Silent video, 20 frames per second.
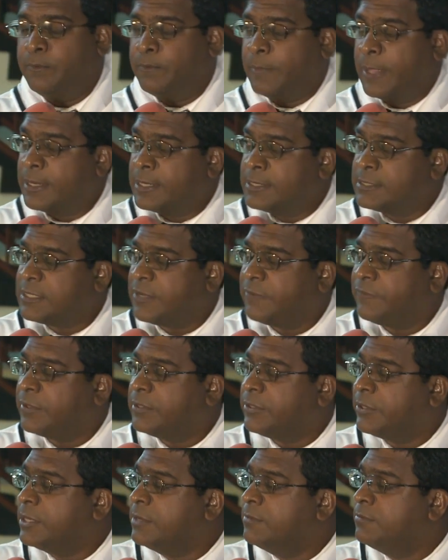Parents have
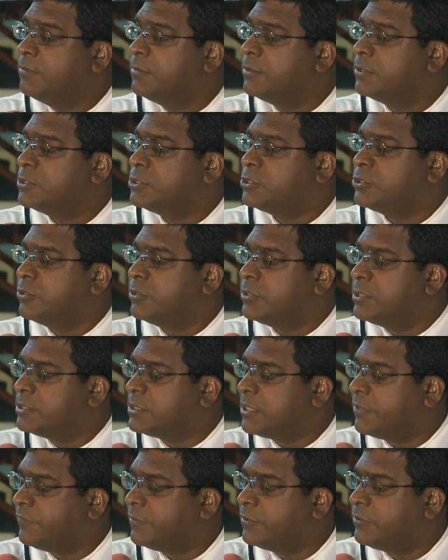a dream, children
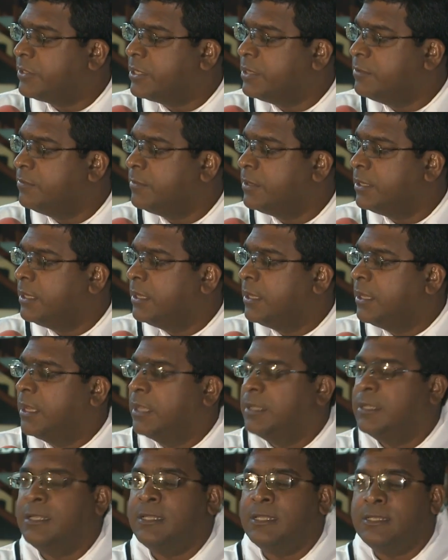have a dream,
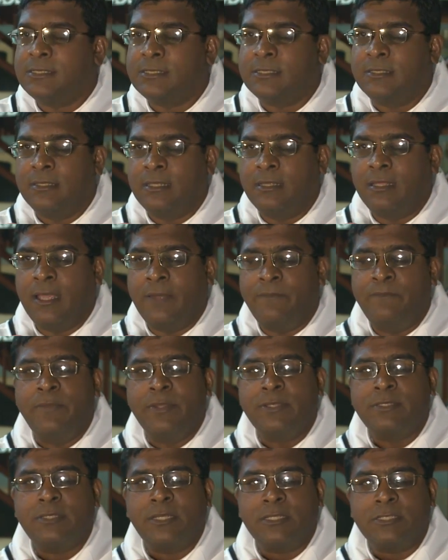and it is the
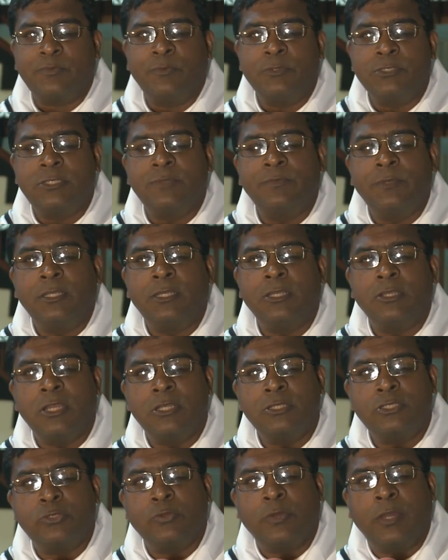government's responsibility to
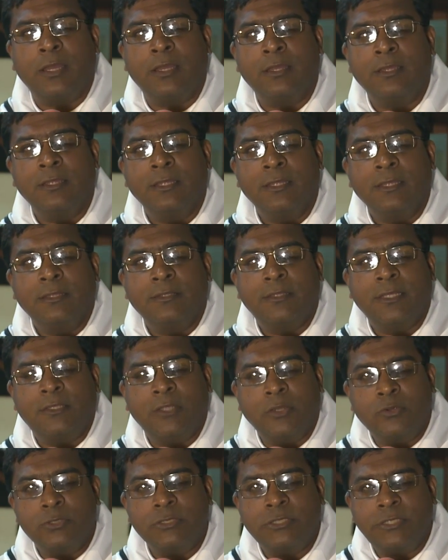ensure that
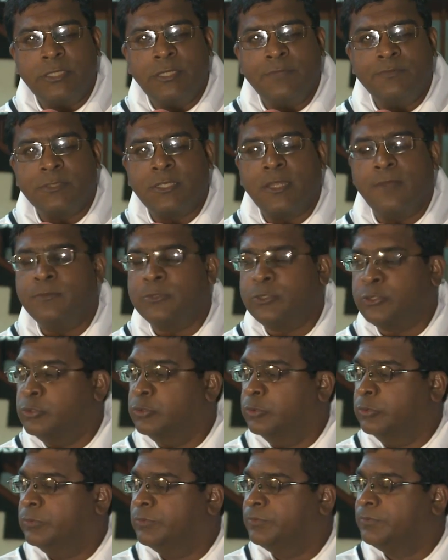those dreams come
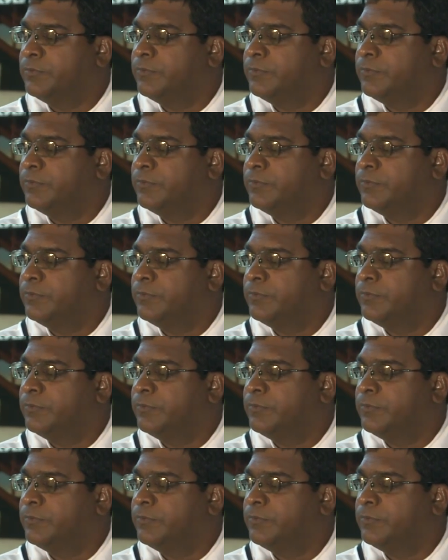true.